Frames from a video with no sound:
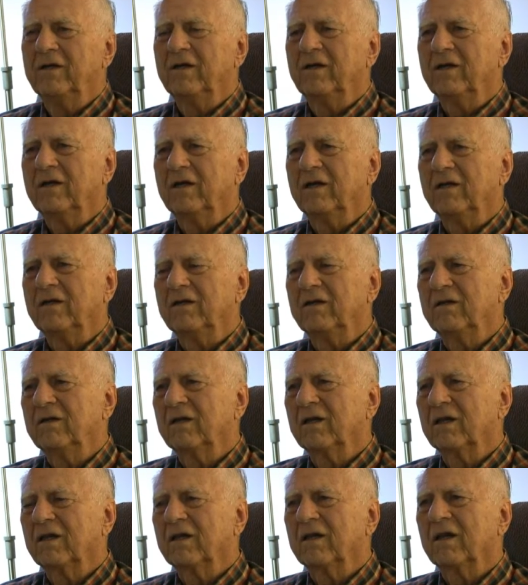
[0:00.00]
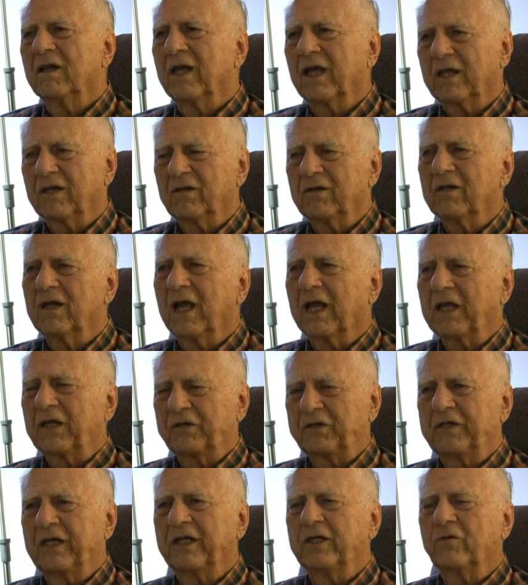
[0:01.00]
And like I
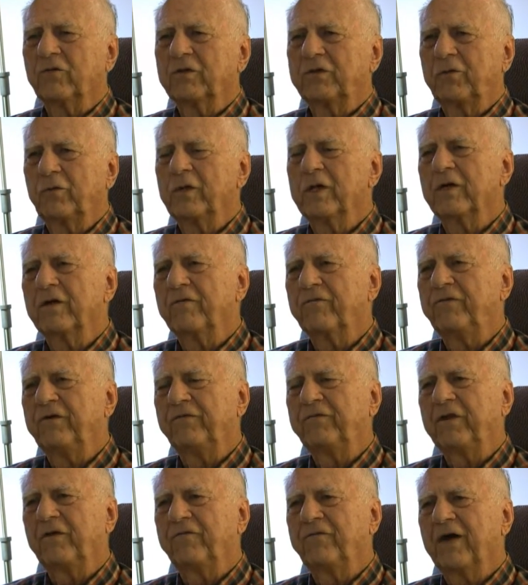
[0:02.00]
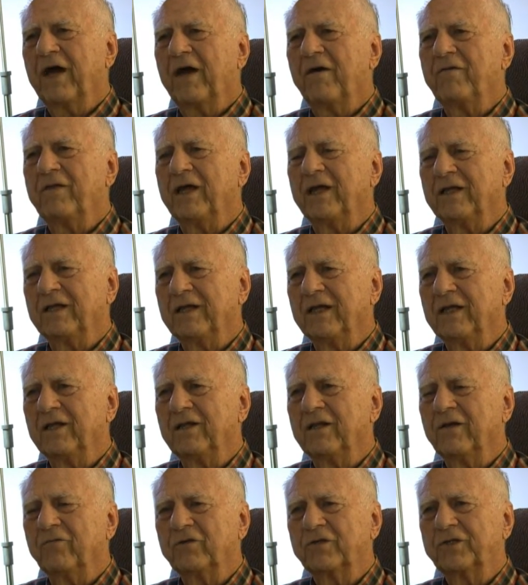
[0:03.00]
said, there were 355 that day
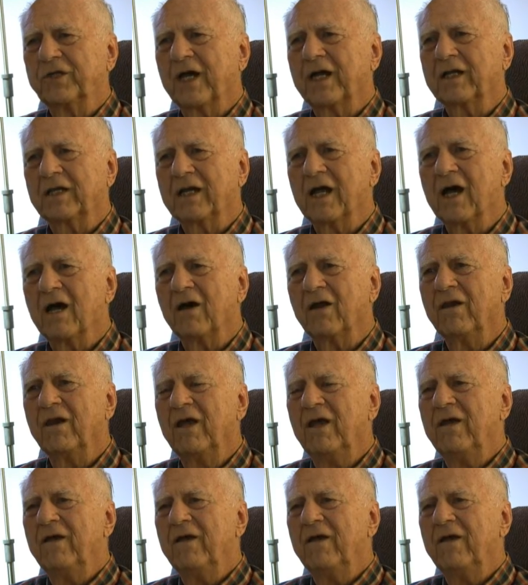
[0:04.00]
that were shot down,